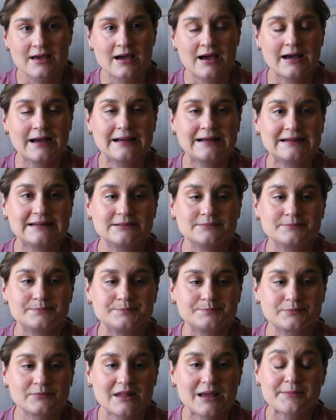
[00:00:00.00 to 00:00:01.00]

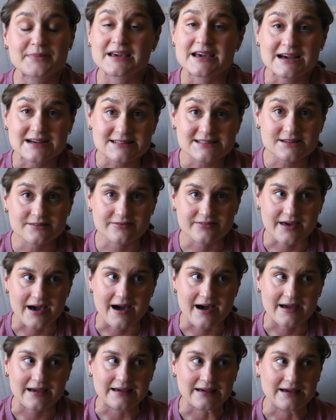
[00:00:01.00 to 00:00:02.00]
And because of
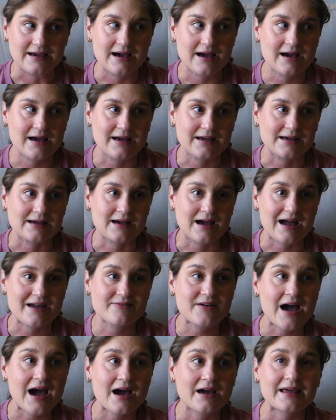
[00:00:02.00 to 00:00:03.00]
that, I've
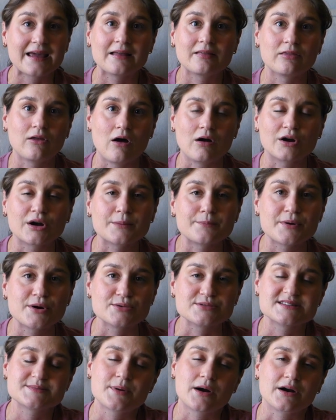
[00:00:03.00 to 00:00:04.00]
had a longer
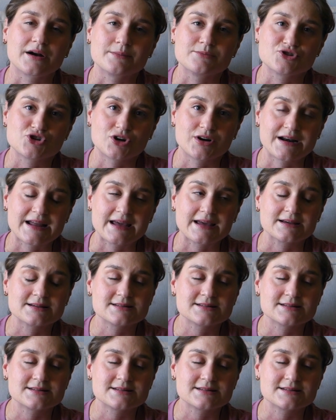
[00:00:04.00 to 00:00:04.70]
postpartum journey.